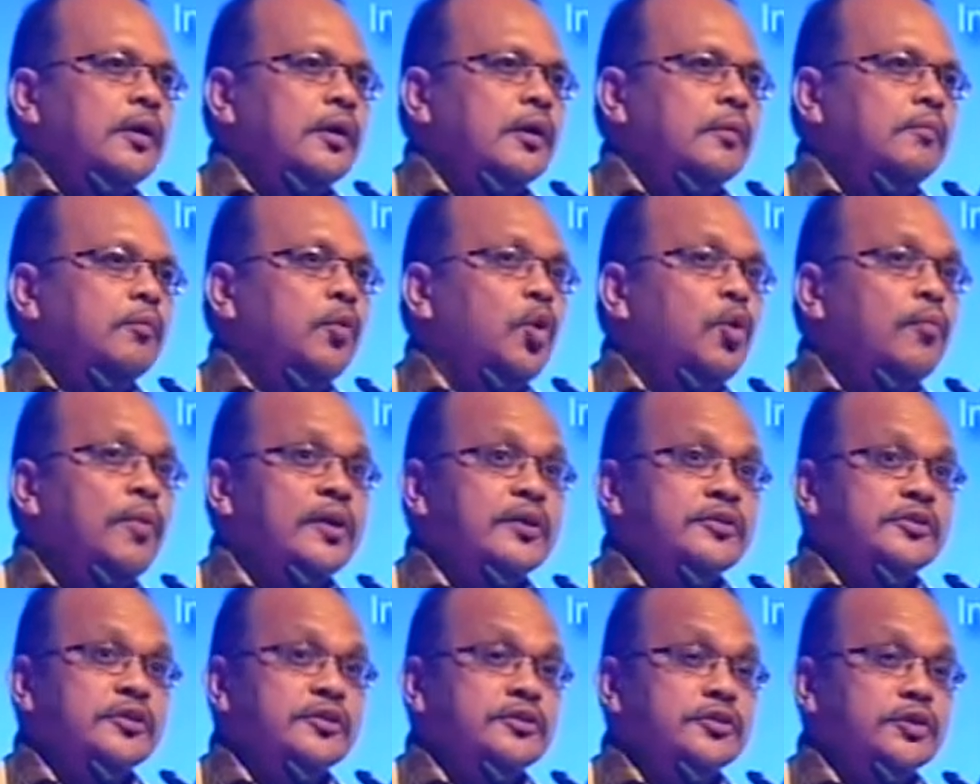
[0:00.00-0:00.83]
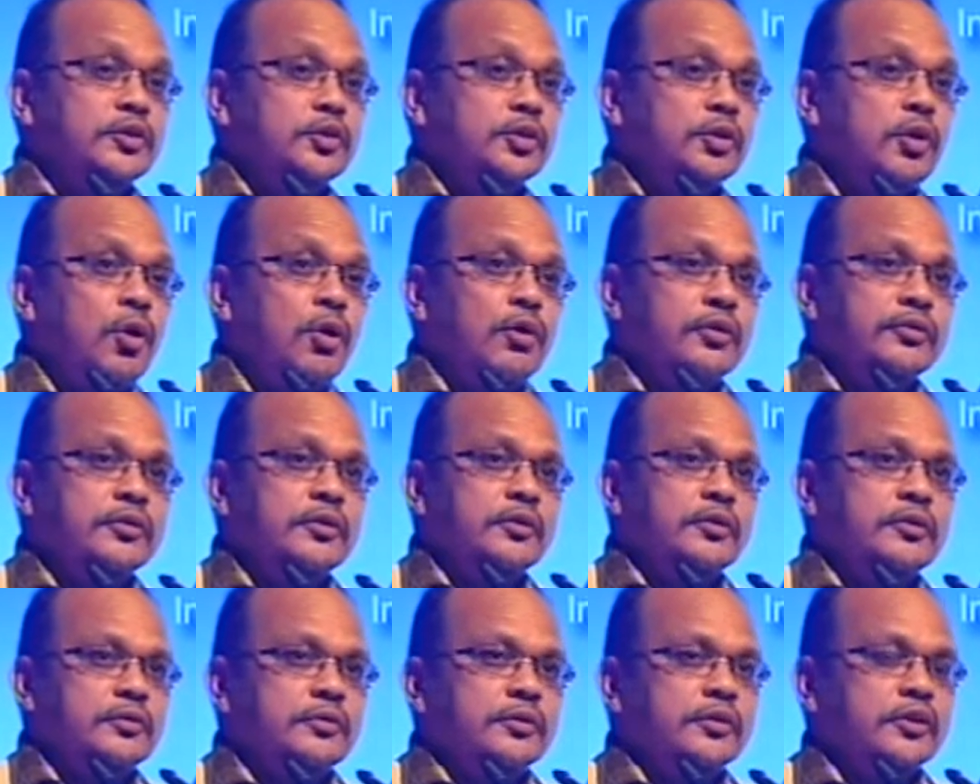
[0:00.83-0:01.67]
mobilization cost.
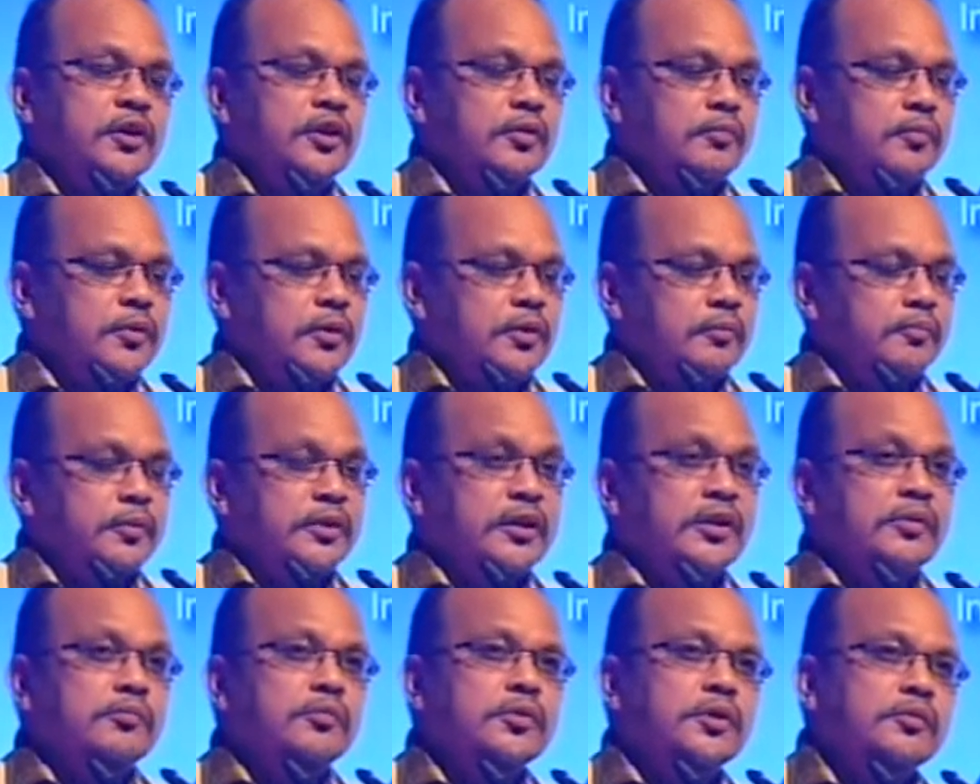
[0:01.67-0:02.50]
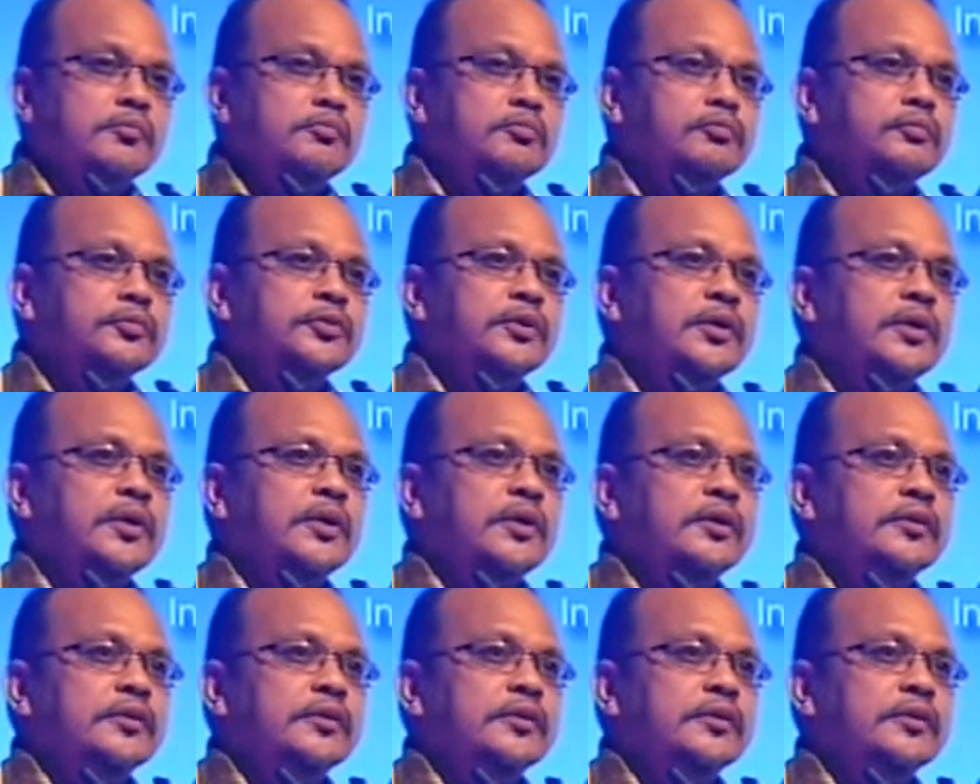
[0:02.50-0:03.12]
You're talking about minimum